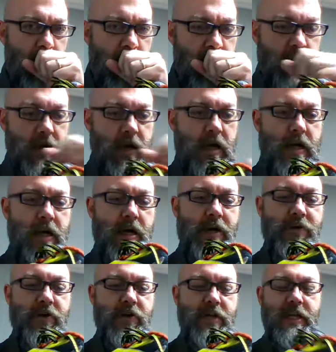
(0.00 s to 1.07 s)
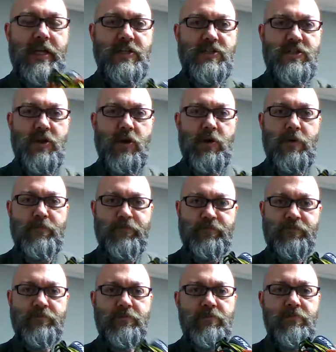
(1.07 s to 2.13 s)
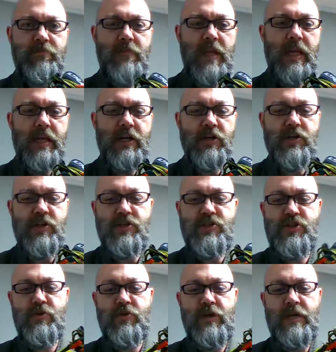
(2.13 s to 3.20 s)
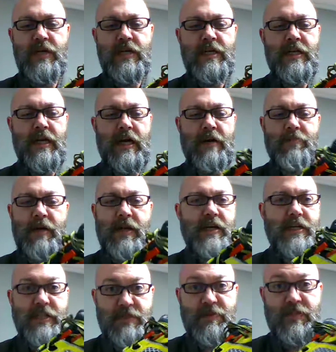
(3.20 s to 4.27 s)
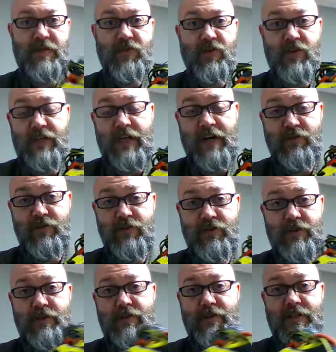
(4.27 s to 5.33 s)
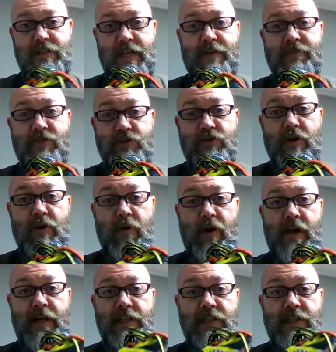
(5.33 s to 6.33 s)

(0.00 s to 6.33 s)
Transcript: uh, under the insole here in the shoe, uh, but it is specifically for, de- designed for trail running.